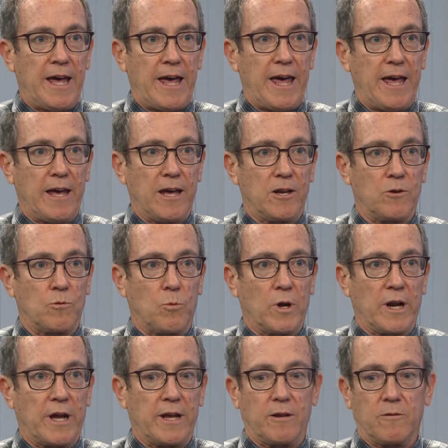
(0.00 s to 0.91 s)
And
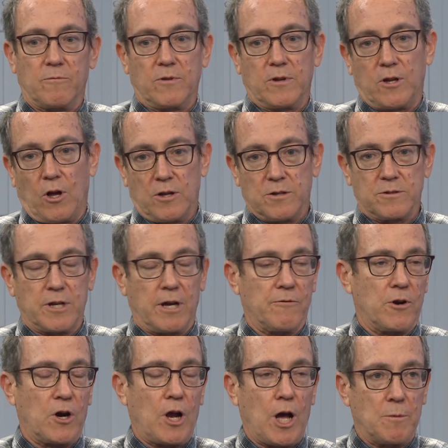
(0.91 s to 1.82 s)
when I called
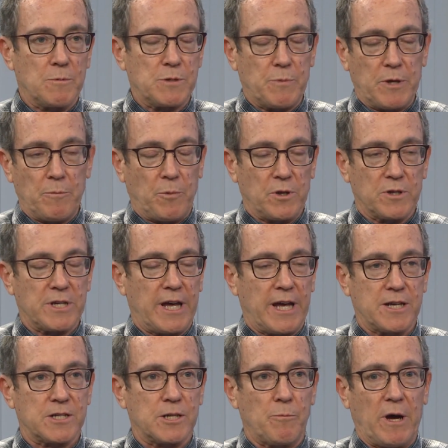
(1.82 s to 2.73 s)
Governor Hobbs people to
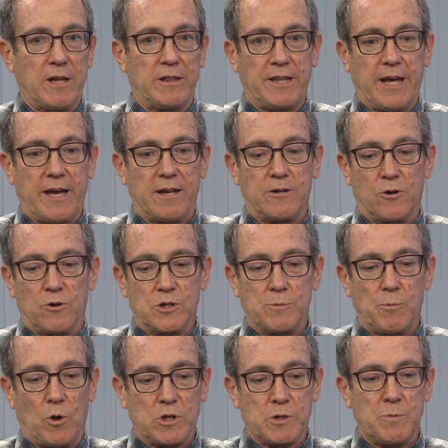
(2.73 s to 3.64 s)
ask about that, her
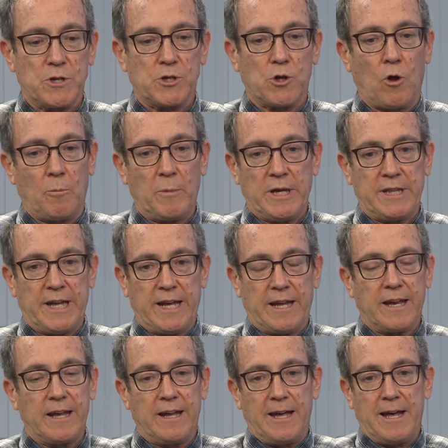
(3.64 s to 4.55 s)
spokesman told me
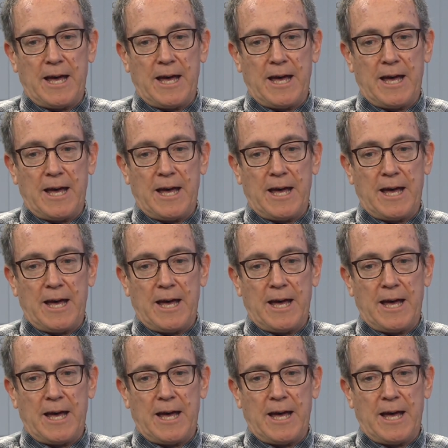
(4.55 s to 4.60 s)
that